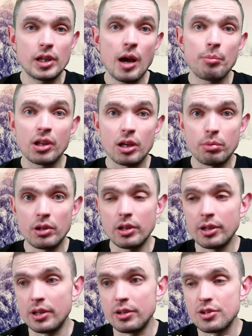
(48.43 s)
applicable
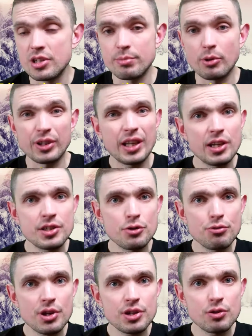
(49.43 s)
in just about any
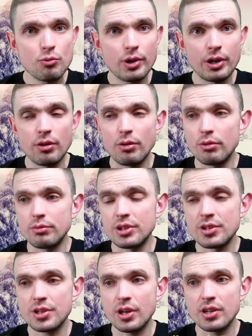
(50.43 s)
situation when you
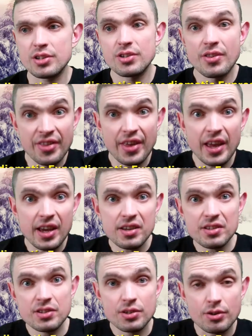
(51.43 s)
discuss
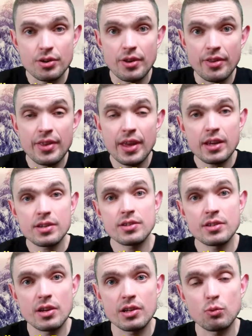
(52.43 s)
things, certain
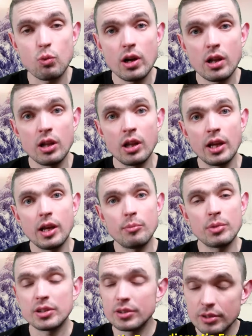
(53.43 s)
things as well.
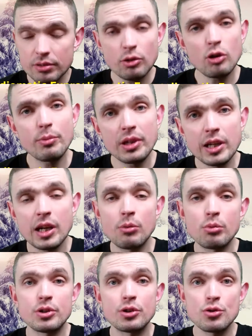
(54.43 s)
But normally I
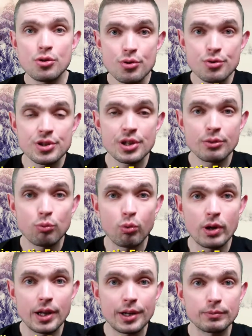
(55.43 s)
would use it
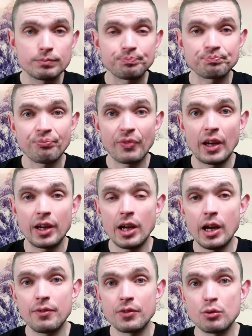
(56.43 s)
when I
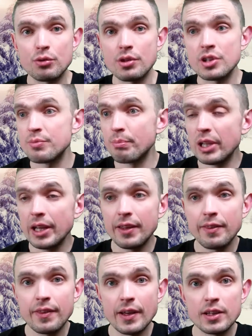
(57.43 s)
have to
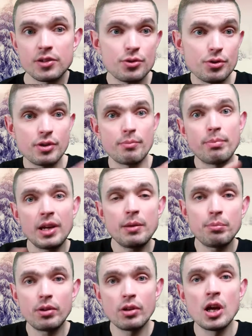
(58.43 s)
explain that certain
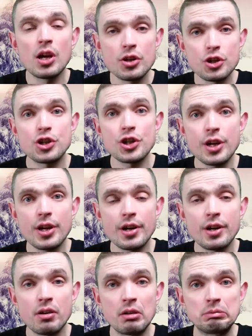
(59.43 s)
people
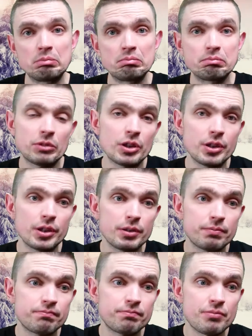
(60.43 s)
share
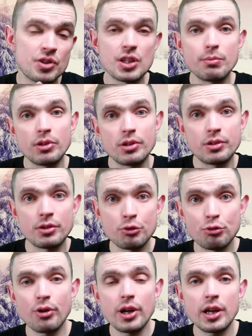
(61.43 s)
a similar
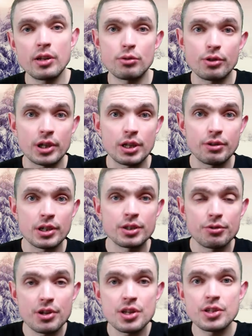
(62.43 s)
trait or
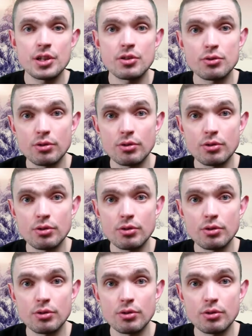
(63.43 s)
characteristics,